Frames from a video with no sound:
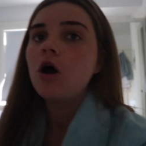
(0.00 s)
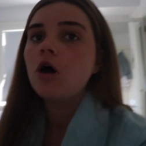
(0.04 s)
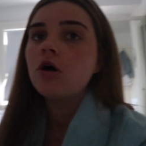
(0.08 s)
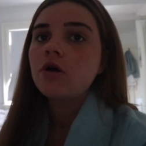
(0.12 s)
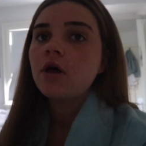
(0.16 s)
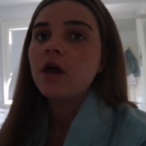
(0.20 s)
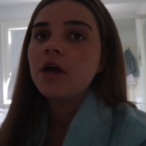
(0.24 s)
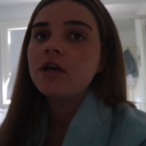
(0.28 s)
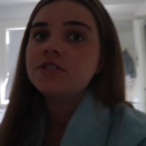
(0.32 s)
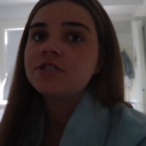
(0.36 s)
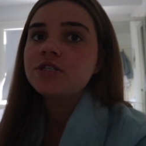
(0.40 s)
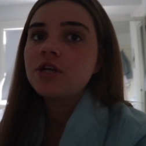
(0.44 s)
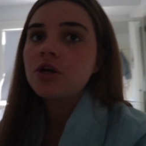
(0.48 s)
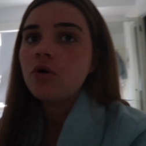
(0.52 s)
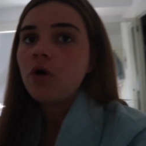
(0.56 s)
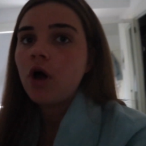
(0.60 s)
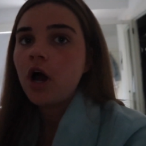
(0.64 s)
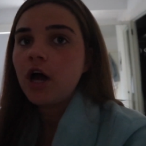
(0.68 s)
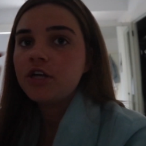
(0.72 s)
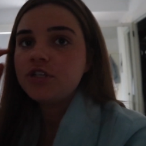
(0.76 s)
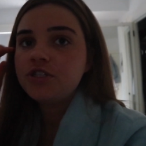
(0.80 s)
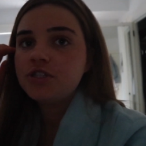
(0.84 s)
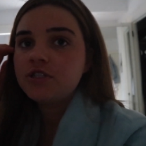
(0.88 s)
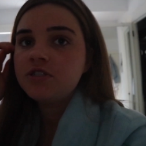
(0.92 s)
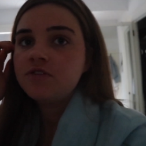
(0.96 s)
Okay, so
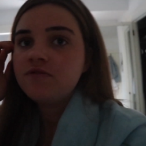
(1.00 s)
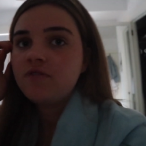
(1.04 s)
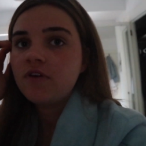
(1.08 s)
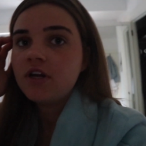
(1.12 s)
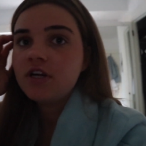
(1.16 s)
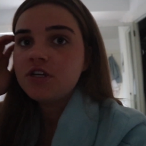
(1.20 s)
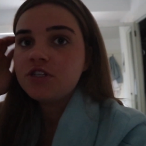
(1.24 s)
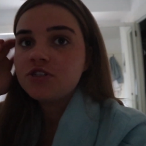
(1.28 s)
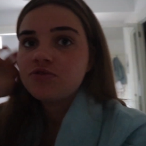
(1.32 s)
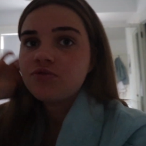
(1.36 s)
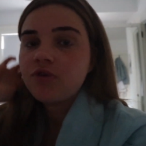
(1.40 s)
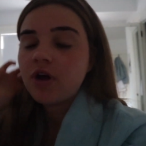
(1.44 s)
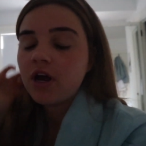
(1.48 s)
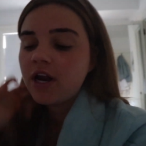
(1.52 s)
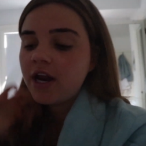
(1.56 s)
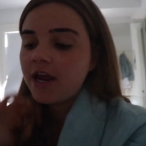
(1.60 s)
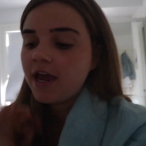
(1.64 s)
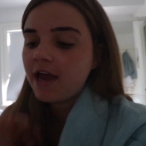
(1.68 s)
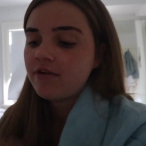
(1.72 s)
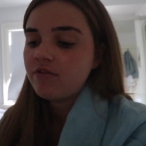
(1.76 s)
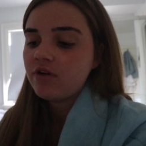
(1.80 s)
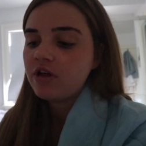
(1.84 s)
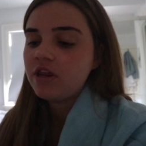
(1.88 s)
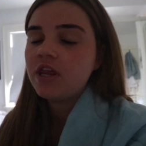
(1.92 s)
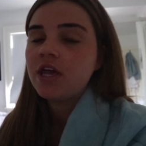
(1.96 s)
I just finished writing
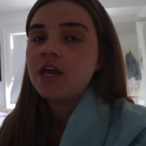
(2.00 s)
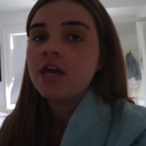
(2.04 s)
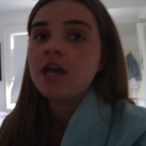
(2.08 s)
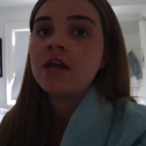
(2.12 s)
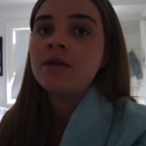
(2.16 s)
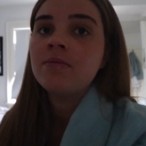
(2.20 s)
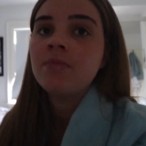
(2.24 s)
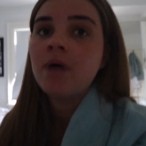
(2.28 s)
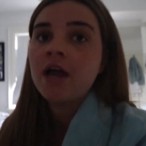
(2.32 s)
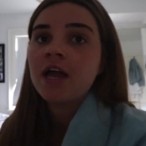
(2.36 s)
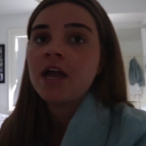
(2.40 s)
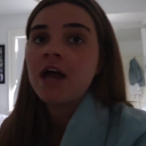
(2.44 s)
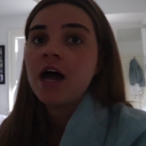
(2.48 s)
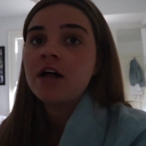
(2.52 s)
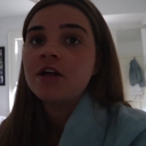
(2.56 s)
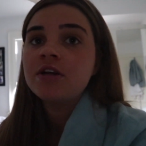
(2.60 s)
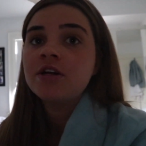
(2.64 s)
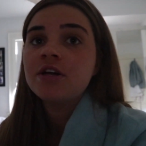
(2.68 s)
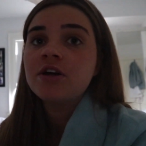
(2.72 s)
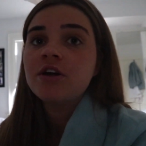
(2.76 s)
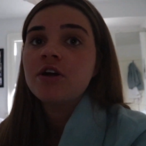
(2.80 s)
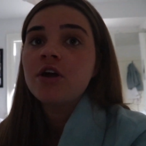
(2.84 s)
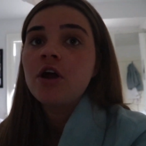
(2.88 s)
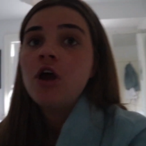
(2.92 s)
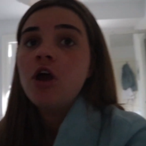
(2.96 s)
everything in my
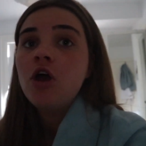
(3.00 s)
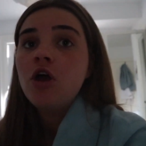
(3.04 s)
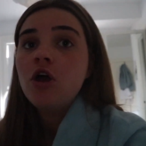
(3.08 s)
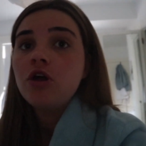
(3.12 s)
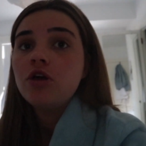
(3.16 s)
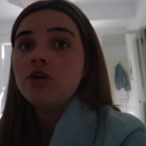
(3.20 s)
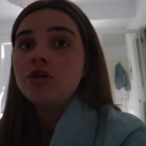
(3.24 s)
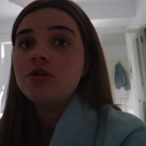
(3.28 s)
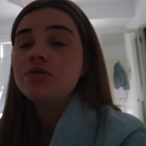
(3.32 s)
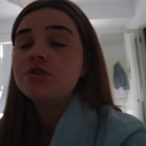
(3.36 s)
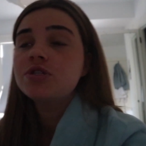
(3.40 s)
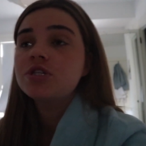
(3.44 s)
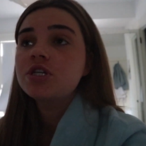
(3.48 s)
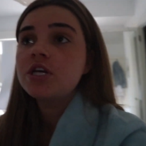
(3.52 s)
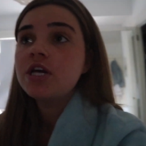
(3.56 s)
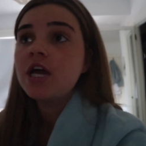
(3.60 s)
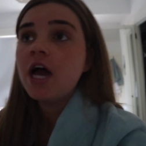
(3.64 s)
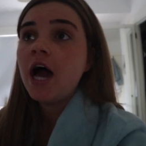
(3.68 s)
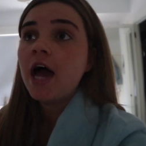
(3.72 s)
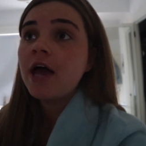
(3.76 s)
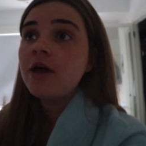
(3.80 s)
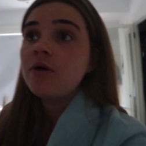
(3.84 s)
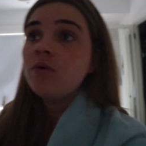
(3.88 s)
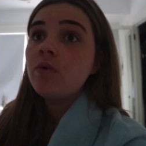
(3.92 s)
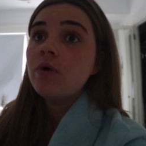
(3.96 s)
calendar. Usually
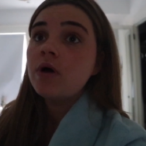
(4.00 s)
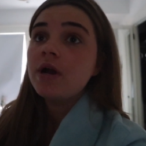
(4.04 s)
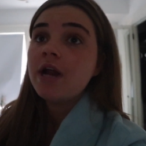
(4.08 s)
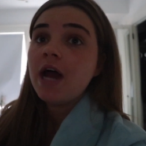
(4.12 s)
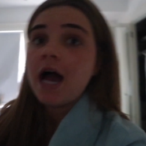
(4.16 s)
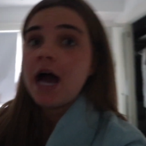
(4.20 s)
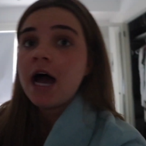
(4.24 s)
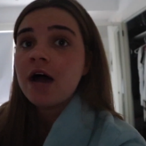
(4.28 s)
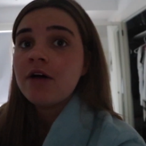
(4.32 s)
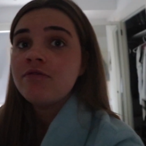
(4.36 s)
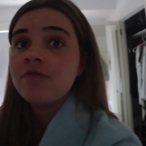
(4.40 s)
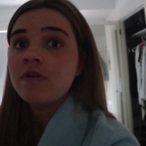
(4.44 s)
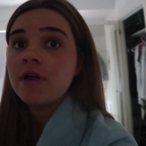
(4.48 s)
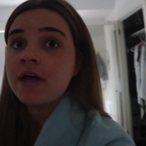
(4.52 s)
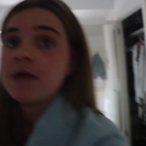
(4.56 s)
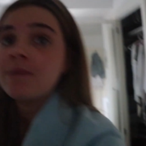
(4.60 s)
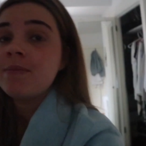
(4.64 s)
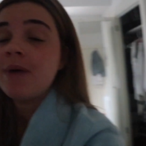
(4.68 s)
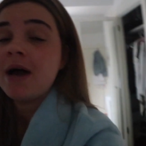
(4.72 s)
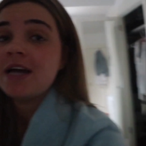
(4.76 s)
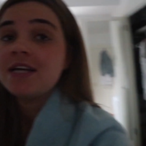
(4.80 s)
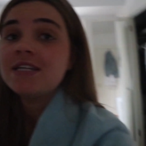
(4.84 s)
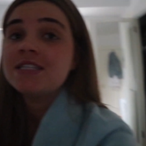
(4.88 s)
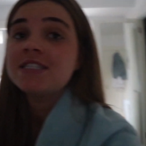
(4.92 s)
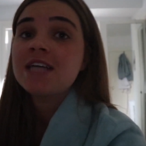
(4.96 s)
I would have like
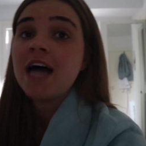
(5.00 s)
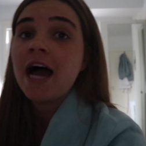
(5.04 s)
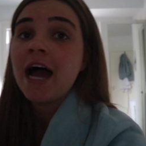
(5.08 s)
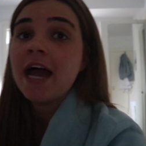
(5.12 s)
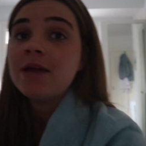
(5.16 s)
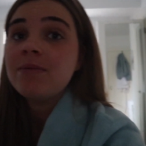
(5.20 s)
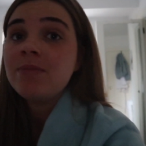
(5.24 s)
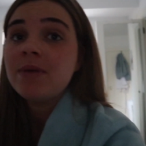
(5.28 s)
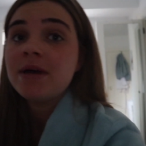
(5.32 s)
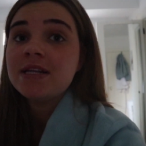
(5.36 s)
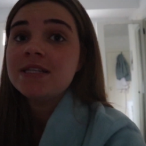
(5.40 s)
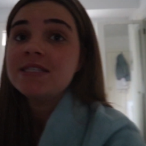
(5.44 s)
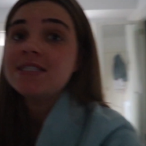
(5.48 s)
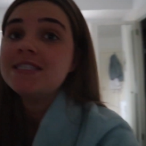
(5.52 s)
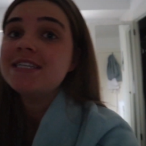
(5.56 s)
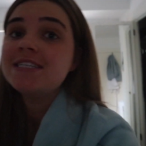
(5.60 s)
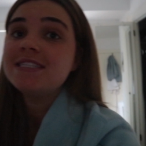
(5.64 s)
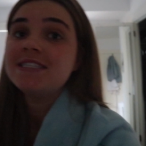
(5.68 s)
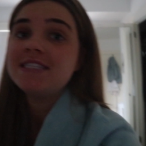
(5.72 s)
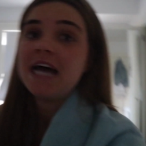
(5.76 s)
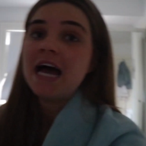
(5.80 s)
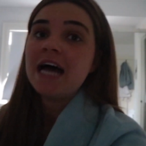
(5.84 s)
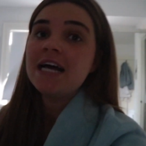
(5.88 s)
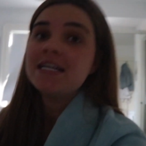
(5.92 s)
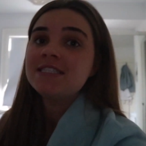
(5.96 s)
my assignments
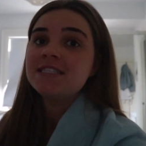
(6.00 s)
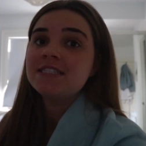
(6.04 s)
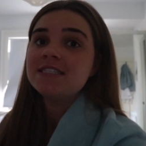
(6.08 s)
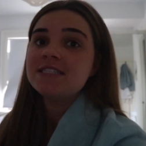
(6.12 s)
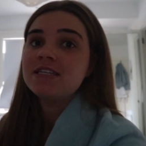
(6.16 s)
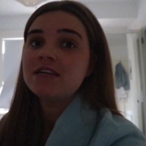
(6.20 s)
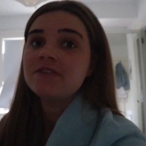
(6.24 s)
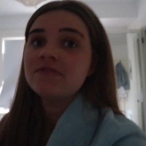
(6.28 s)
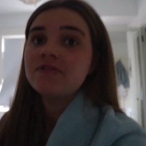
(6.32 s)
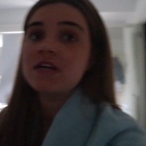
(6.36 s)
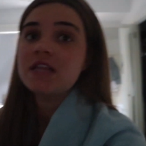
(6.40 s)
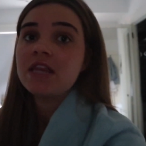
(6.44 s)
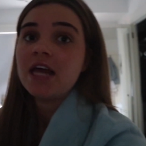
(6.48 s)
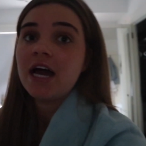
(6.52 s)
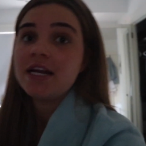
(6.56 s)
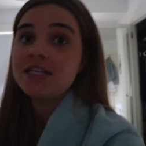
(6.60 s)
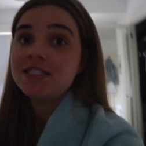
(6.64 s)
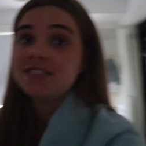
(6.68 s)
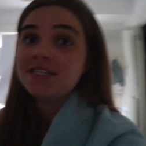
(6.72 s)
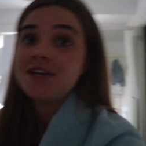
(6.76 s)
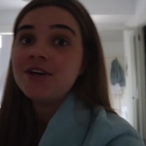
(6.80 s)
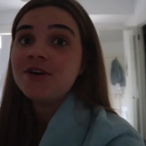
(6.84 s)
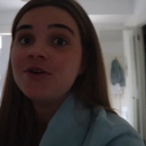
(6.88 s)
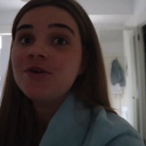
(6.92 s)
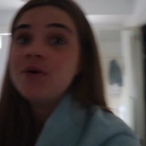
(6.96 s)
and tests and stuff like that
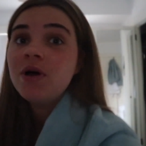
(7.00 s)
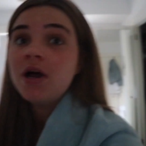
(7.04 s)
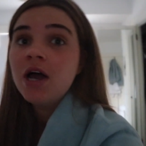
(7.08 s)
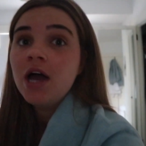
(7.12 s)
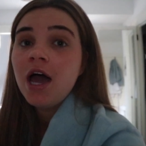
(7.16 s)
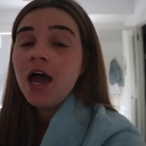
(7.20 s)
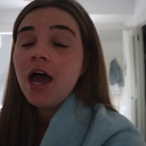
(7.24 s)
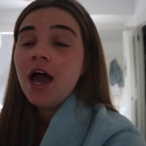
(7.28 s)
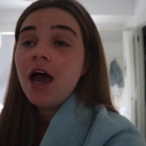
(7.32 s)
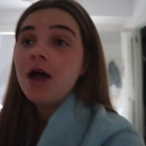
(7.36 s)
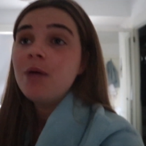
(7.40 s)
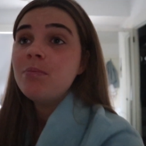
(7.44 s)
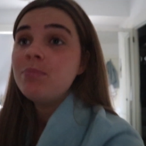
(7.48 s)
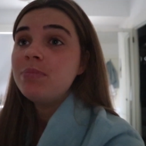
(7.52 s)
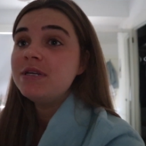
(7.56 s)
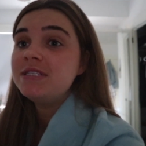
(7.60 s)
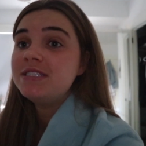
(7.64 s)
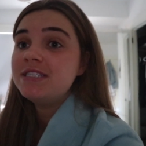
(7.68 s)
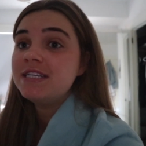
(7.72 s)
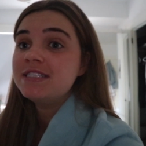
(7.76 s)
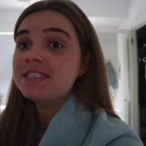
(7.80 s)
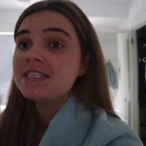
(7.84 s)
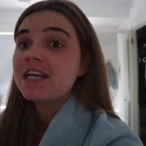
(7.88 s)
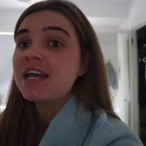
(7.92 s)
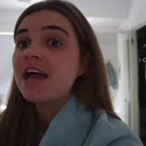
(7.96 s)
due, but
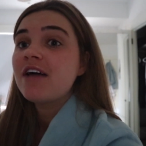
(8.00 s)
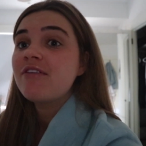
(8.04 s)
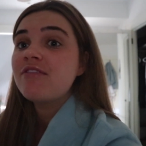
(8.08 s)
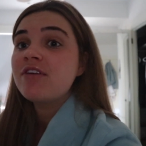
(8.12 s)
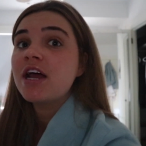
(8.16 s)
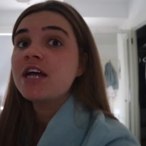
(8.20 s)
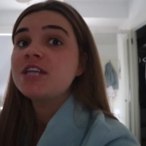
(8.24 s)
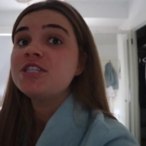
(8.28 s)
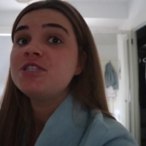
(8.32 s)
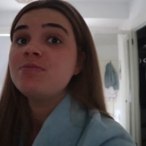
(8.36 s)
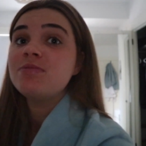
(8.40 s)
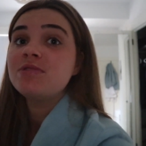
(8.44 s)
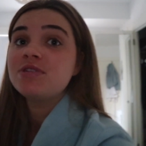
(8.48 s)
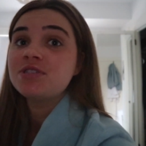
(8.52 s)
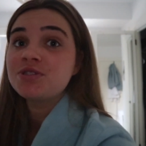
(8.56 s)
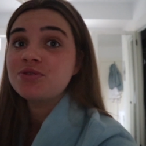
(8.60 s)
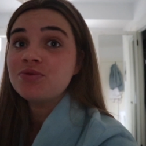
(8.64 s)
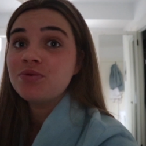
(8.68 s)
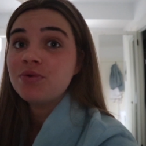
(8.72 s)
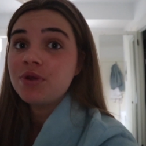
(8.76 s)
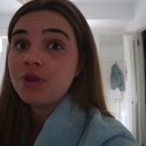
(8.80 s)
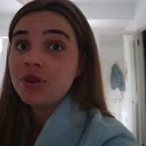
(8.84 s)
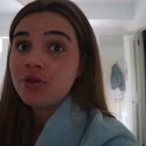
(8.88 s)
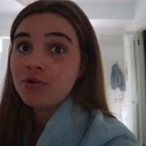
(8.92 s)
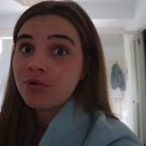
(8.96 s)
since I haven't actually been to
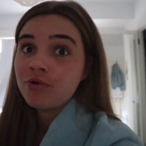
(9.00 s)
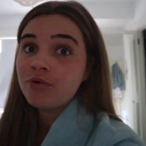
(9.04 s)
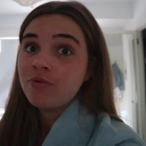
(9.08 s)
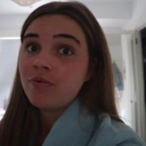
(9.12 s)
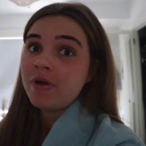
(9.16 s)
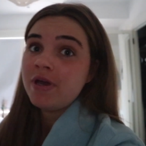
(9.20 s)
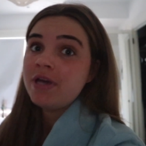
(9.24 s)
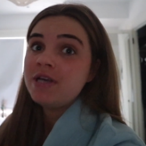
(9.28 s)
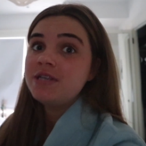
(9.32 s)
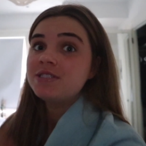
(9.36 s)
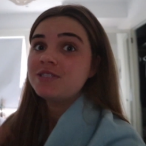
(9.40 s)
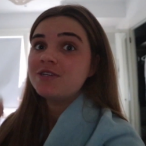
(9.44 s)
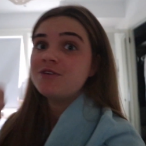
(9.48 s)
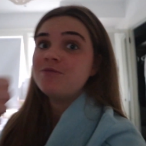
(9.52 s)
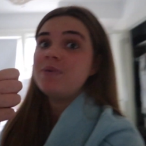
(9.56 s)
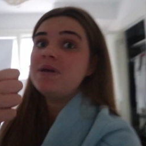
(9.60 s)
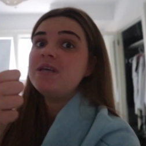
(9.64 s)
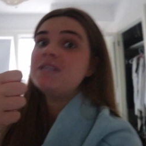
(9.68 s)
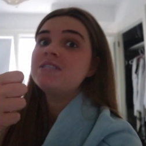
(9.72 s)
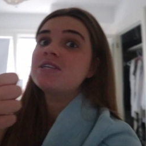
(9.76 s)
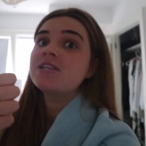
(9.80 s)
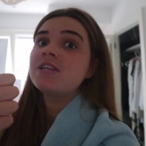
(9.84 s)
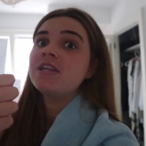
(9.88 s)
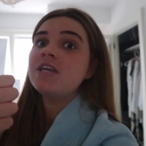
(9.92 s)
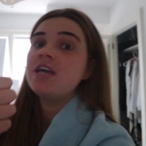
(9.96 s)
school in three weeks, so
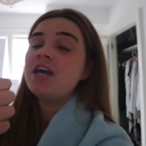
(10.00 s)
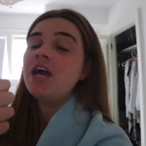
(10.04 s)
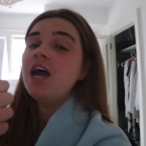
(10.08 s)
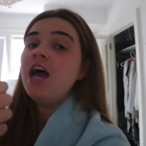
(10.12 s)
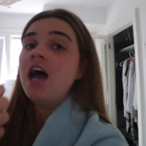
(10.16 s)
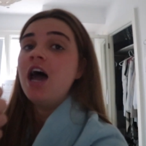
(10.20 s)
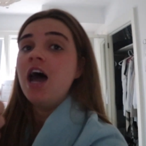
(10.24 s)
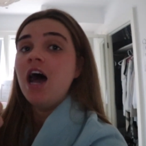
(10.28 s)
basically